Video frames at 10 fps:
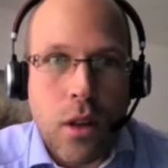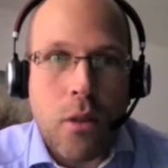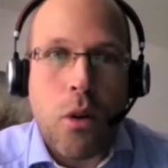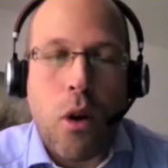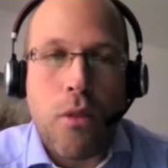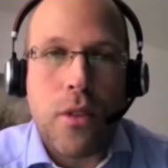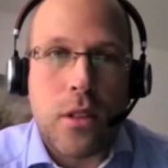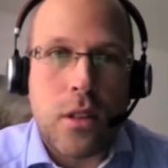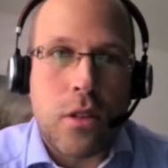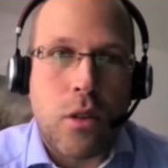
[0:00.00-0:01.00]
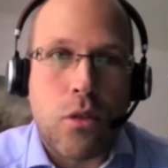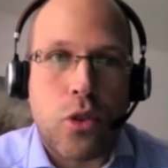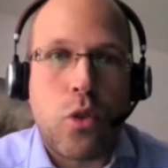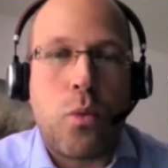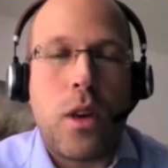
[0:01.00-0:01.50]
on our offices, or
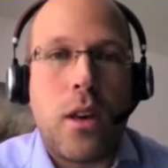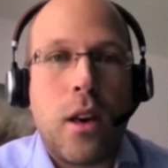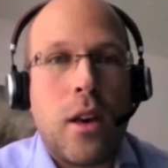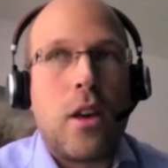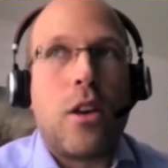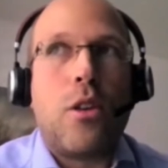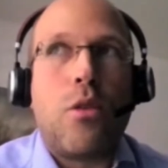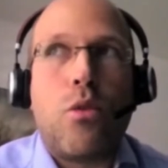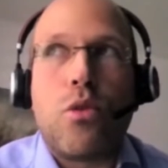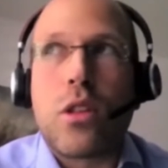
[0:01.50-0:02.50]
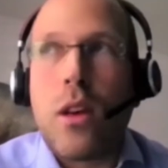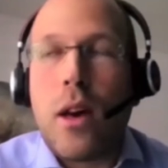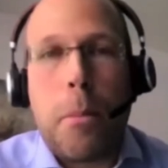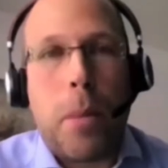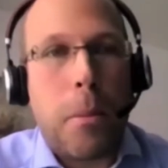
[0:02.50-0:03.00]
should we use
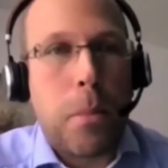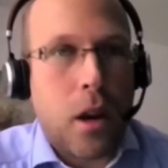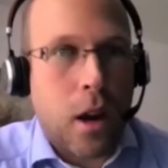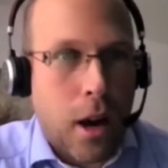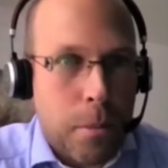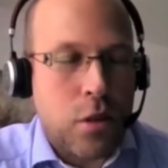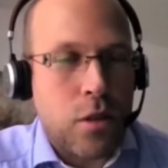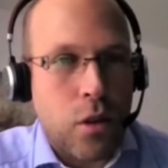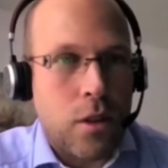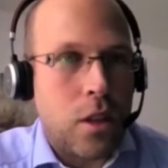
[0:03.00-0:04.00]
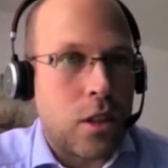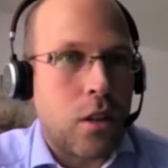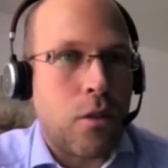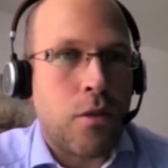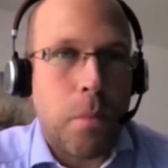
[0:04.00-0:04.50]
paper cups or
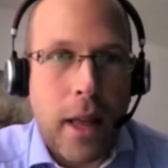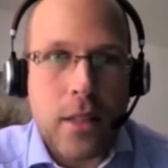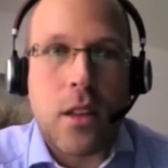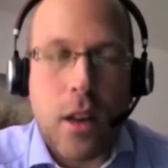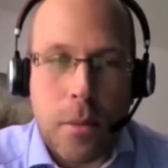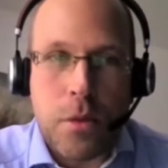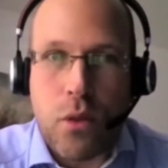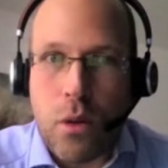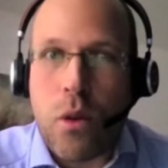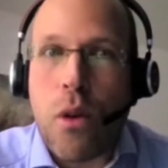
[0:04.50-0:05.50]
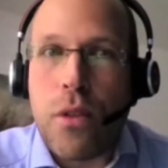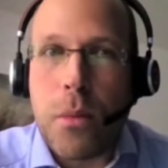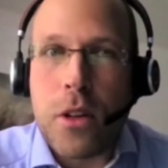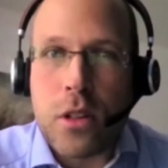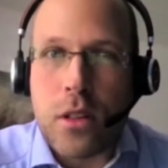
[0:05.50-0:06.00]
instead of plastic cups for our coffee
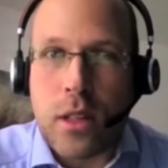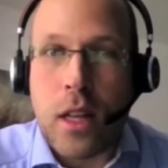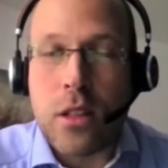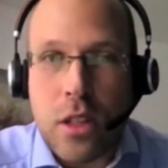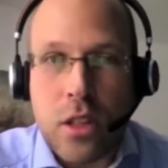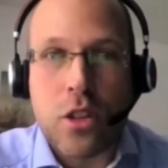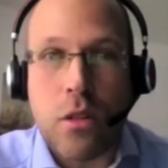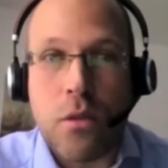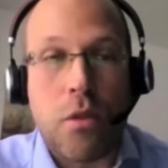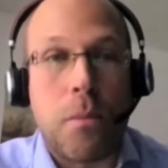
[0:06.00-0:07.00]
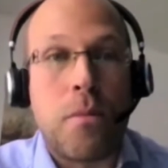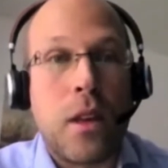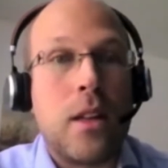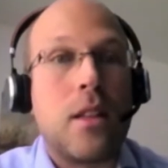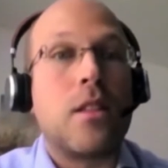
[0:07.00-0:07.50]
machines? That's a discussion from
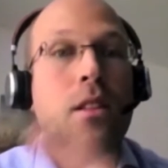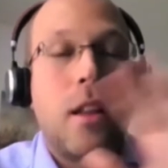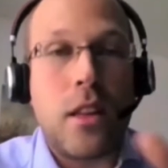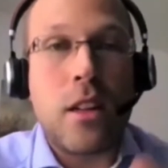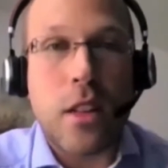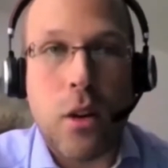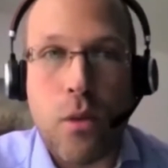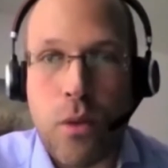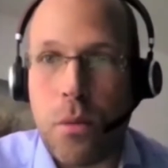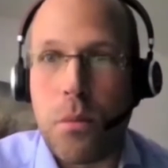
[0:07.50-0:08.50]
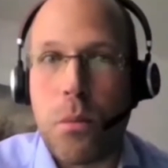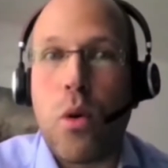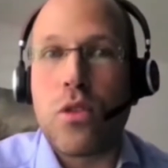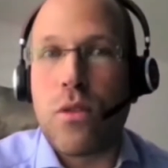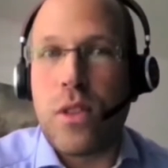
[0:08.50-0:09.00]
10 years ago for
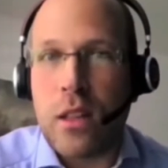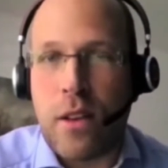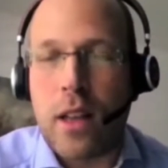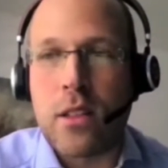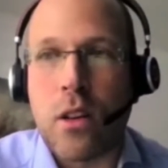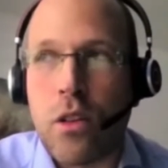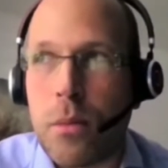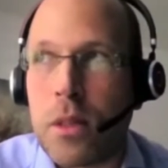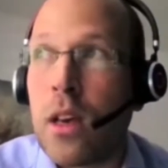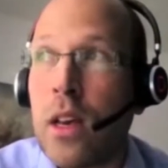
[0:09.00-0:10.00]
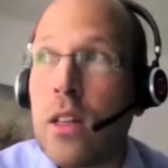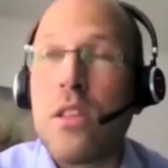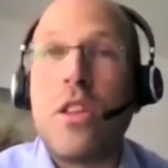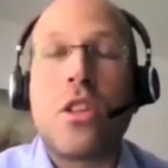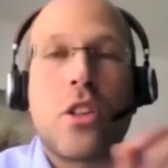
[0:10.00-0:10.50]
most of the advanced economies.
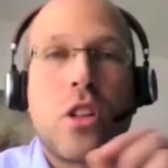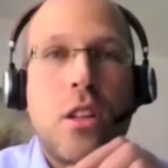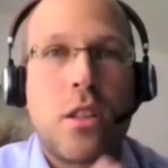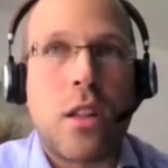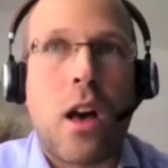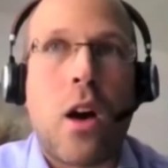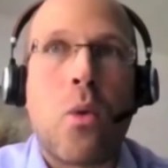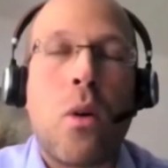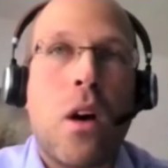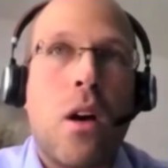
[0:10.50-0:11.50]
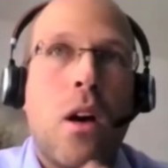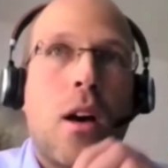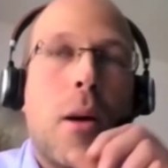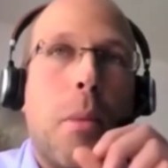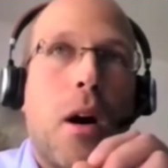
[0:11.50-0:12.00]
The discussion is now
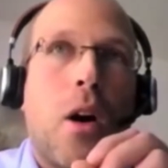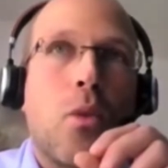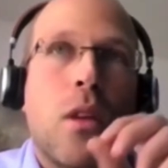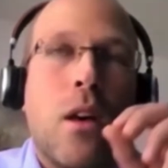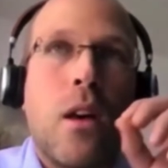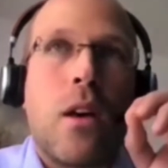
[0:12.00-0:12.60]
about,